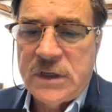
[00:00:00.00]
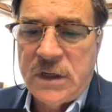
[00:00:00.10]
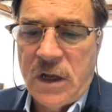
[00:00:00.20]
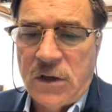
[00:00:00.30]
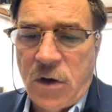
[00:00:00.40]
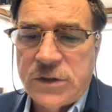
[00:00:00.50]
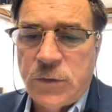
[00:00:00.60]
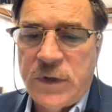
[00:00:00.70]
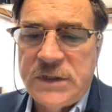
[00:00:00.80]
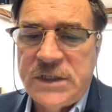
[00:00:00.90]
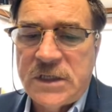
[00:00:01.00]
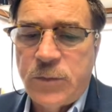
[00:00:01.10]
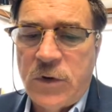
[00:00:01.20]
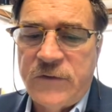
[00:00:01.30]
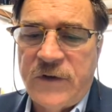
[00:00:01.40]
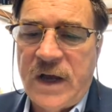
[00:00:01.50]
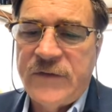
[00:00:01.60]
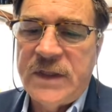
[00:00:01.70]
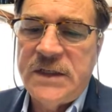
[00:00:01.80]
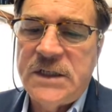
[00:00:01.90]
a larger one, 6.5.
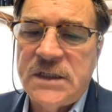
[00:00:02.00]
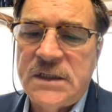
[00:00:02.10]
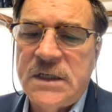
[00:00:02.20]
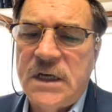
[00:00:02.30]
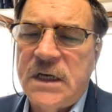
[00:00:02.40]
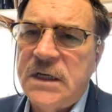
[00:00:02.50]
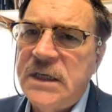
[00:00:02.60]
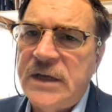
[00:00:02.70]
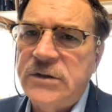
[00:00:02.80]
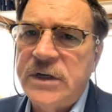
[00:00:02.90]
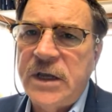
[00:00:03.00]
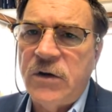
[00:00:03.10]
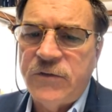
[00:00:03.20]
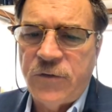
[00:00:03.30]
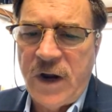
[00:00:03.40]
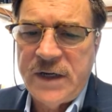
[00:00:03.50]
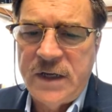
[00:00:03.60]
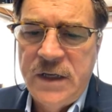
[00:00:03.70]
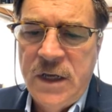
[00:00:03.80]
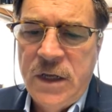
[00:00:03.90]
And then just yesterday or
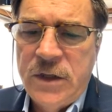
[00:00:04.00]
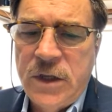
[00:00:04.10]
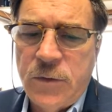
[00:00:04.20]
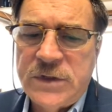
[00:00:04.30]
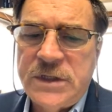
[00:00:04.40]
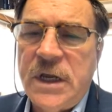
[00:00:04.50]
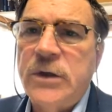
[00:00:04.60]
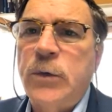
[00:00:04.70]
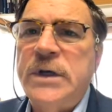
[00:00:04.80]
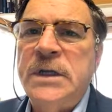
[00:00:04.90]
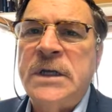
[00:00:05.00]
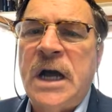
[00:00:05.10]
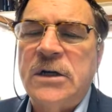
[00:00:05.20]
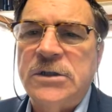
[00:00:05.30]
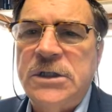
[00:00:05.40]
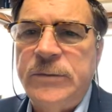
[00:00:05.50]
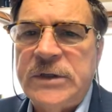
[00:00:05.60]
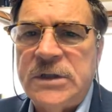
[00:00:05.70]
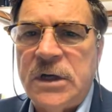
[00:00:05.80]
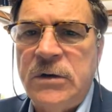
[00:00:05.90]
Friday, there was another one in
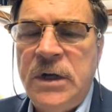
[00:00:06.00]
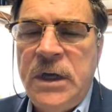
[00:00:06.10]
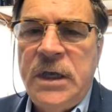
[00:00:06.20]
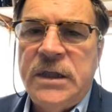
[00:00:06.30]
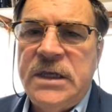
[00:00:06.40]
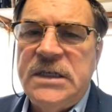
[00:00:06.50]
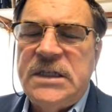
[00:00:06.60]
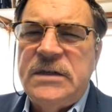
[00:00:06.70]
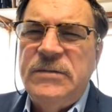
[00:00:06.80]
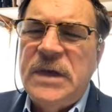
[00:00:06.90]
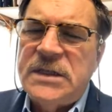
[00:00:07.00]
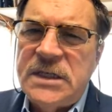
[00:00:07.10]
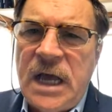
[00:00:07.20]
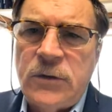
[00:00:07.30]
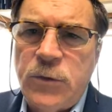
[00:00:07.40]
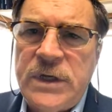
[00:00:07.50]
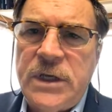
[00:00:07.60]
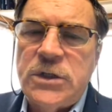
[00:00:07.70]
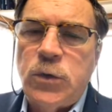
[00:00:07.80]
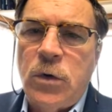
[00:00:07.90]
Kagoshima. So it's not really
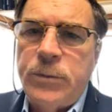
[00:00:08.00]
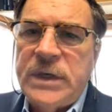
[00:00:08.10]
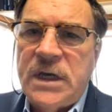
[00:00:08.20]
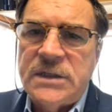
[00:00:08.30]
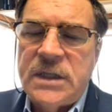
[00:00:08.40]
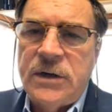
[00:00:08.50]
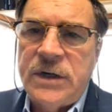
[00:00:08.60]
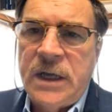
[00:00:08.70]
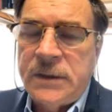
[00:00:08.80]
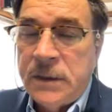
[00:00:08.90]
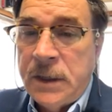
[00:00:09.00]
a swarm because they're not